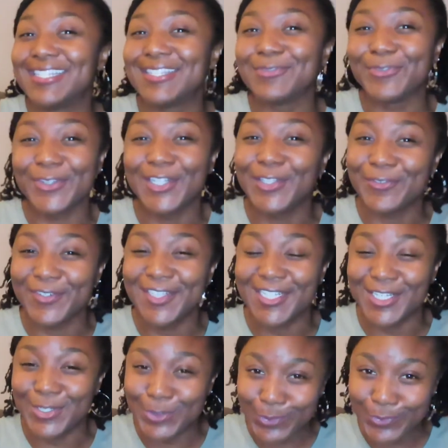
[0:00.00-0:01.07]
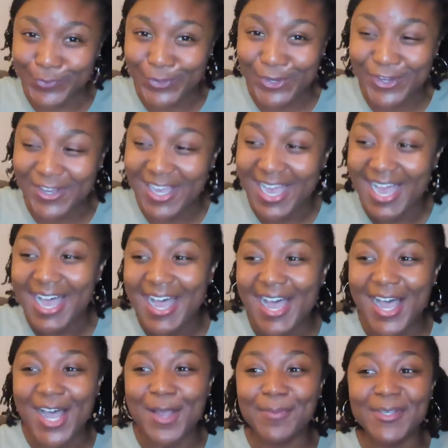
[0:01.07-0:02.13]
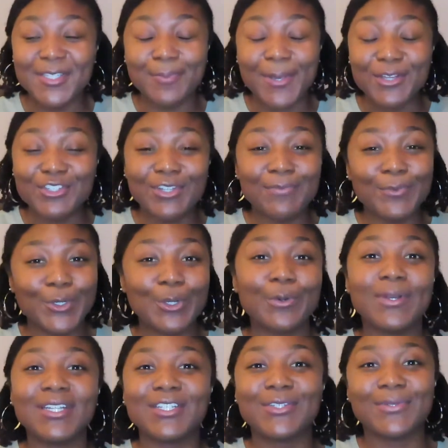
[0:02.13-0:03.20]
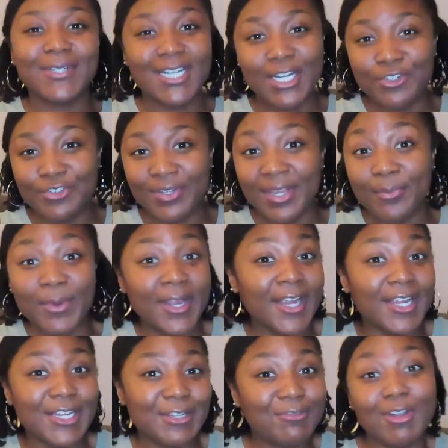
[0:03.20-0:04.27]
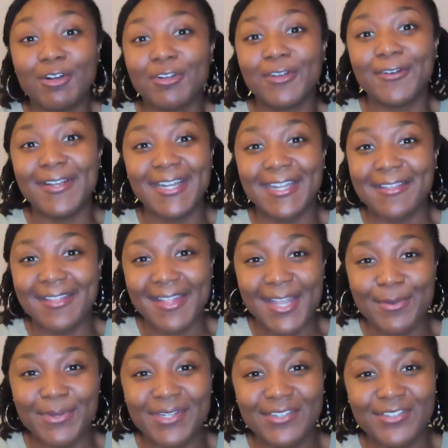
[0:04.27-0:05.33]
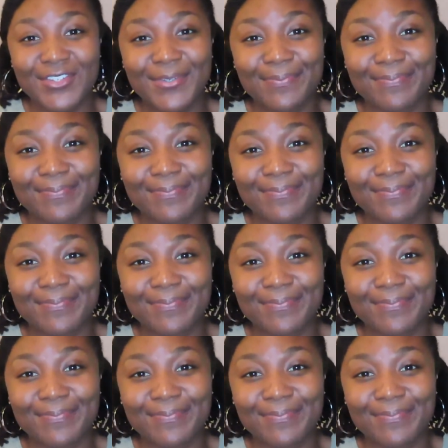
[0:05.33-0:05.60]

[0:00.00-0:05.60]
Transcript: It's really useful, especially if you're going to a country where you don't know any of the language.